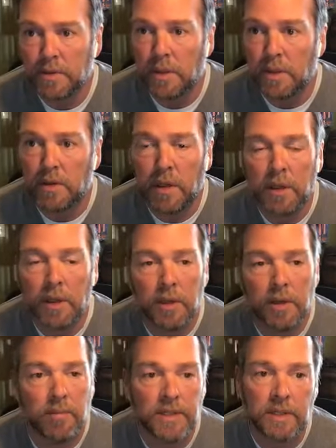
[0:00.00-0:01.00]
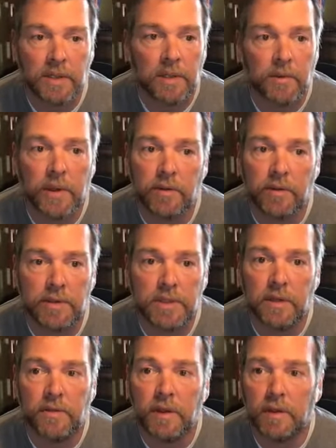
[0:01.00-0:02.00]
So basically, we were
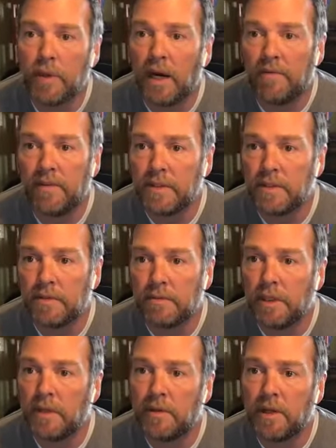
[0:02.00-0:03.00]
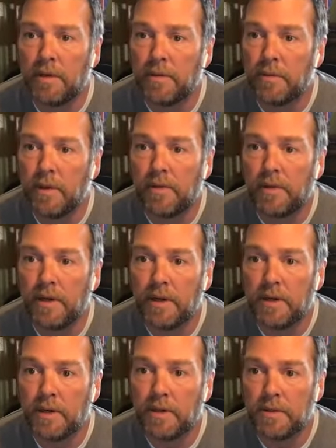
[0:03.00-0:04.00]
receiving profits, you know, kind of throughout the
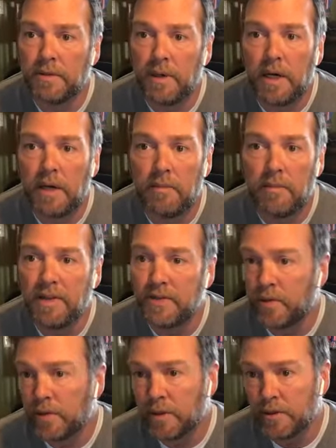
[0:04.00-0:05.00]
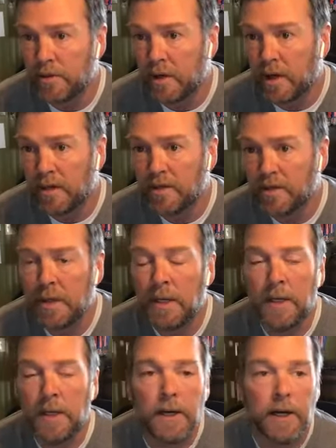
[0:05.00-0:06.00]
years um, as owners draws.
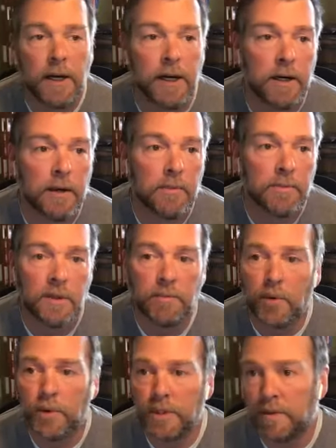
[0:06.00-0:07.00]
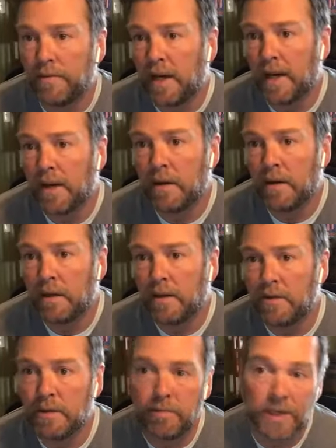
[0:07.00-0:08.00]
Um, some portion of that uh,
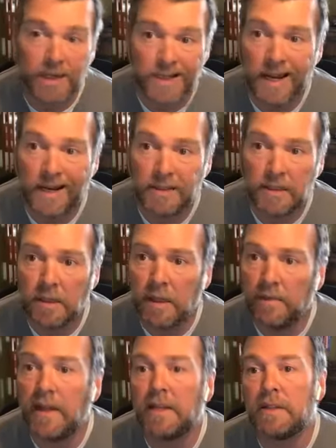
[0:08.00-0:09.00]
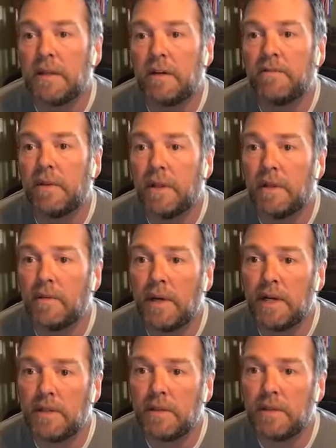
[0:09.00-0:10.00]
goes to pay tax on all of that stuff, and then the
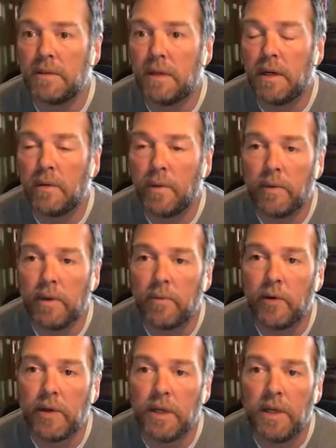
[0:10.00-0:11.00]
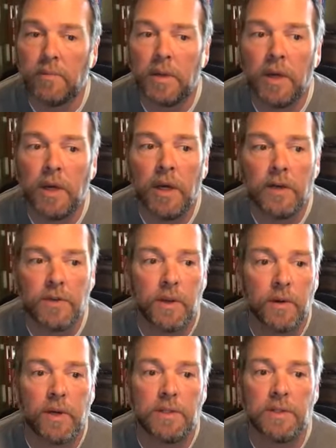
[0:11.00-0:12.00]
rest mm-hmm. Uh, we were able to keep. So
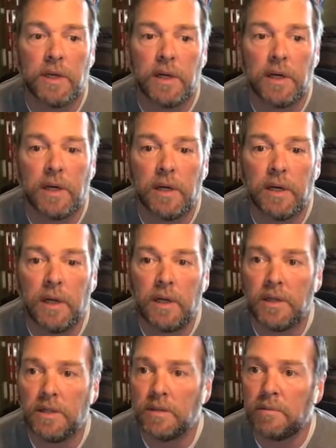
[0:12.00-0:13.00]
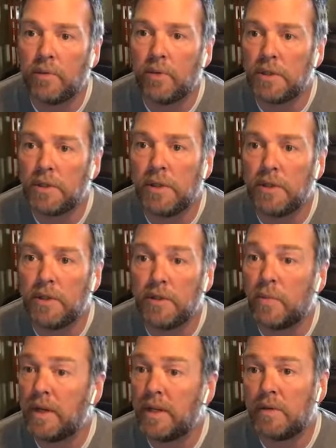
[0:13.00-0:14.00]
there was a, a, decent portion that
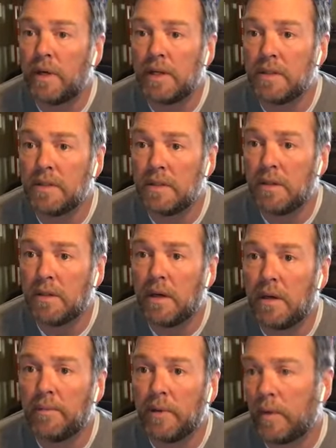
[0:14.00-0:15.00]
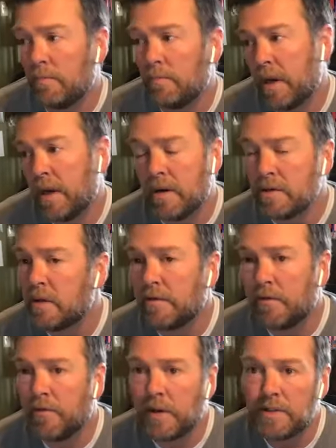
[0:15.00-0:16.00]
just went to us as income, and we paid
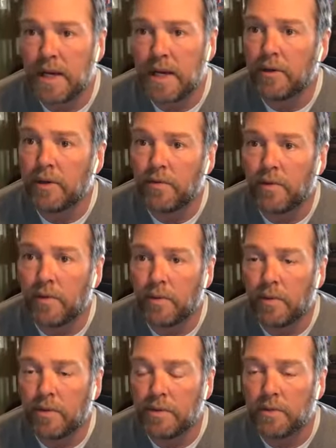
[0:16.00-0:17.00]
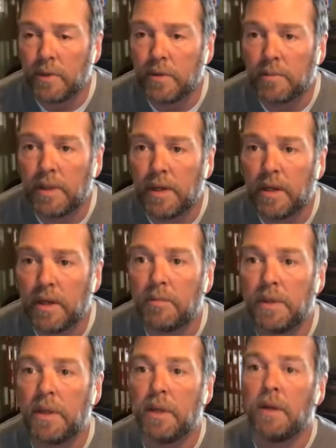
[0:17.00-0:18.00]
ourselves fair salaries for the roles that we were playing,
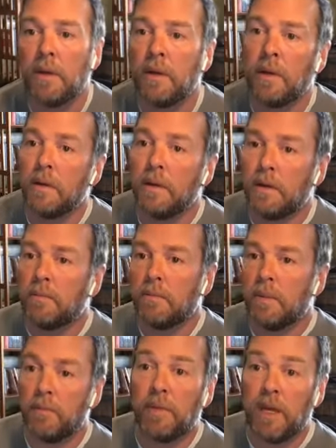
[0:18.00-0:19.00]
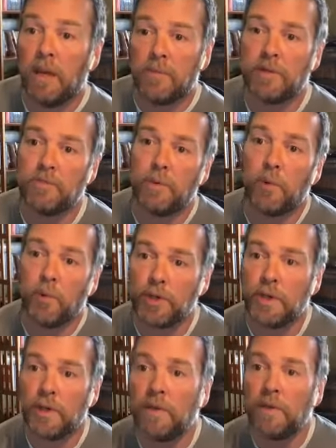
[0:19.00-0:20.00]
but it became
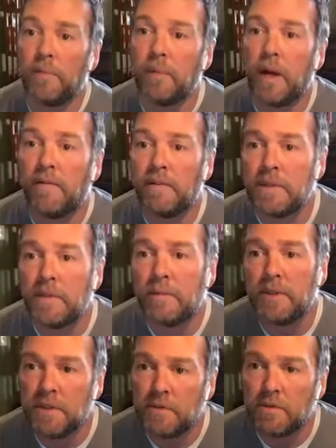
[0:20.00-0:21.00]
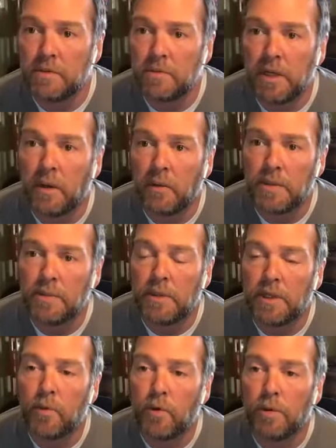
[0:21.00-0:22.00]
disproportionate that the profits the business was making was
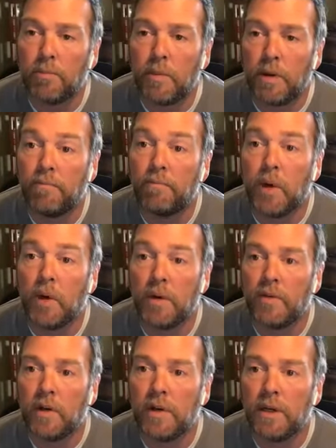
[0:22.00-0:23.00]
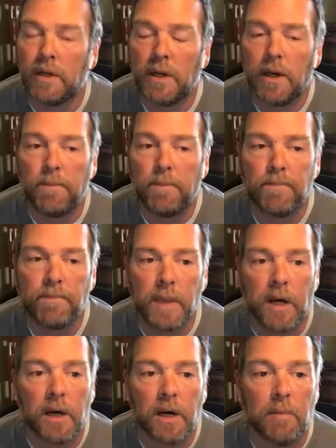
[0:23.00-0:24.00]
much more a part of our income.
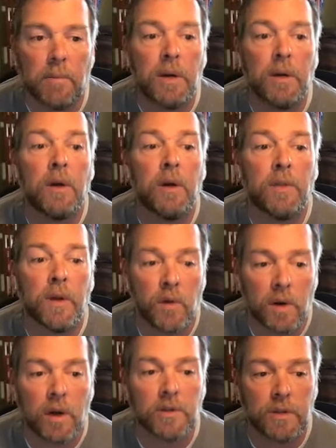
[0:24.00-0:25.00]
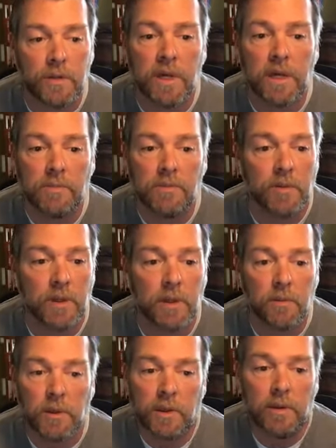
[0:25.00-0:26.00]
Um, there were also times where
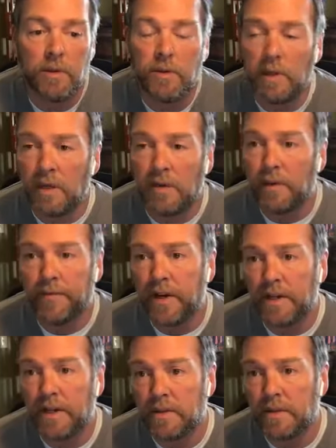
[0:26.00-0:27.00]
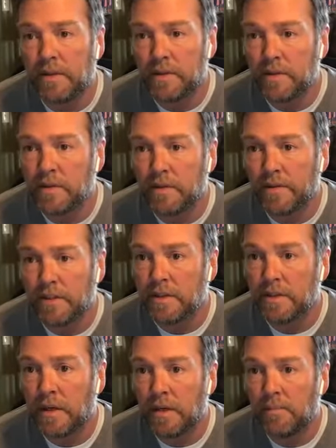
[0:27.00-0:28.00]
where you do need to invest still as a
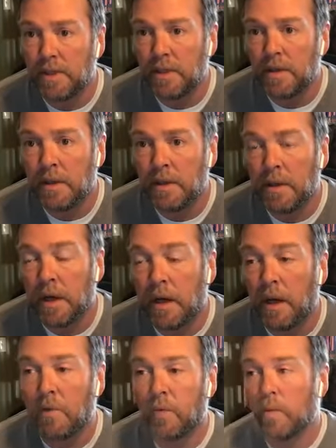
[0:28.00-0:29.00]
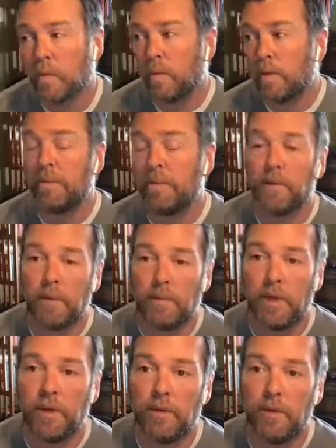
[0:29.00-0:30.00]
services company. Uh, mm-hmm. We've been
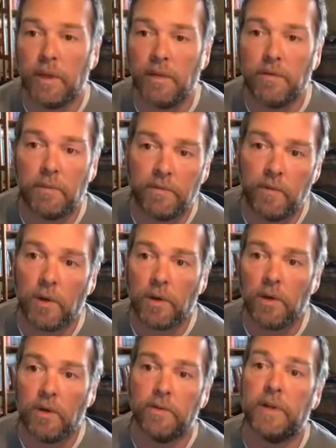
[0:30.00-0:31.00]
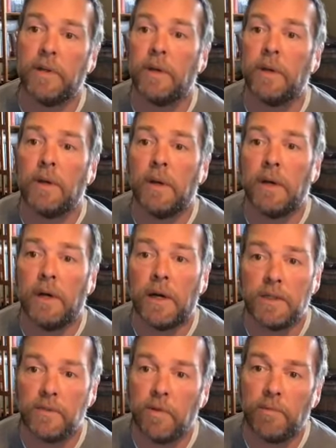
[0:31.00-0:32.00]
remote even before COVID,
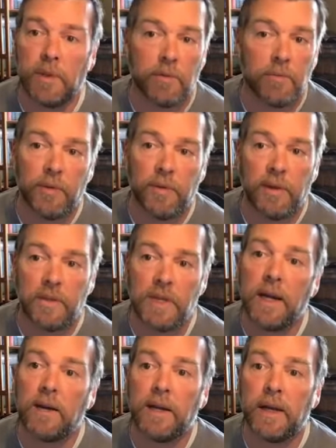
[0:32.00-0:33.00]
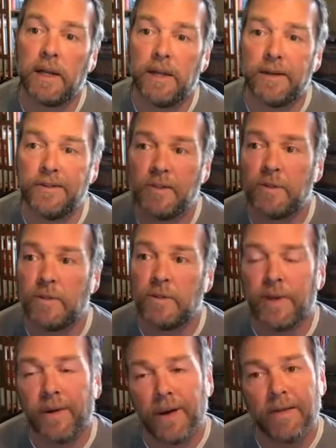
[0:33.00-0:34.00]
uh, so we've been remote the entire nine years. So
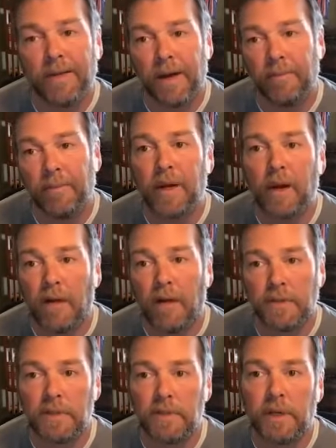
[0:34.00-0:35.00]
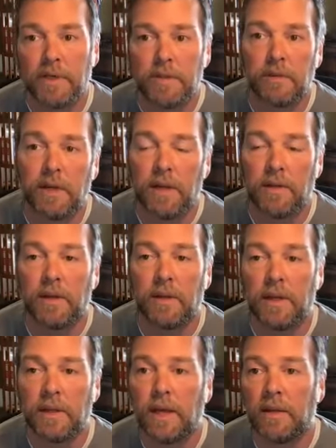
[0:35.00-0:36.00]
we don't have that big office space or anything
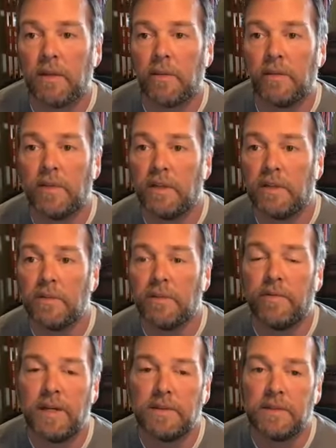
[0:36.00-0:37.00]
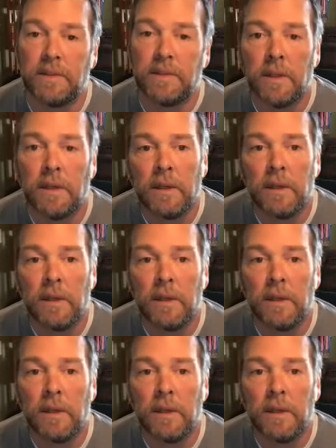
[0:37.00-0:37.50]
like that that we've needed to invest in.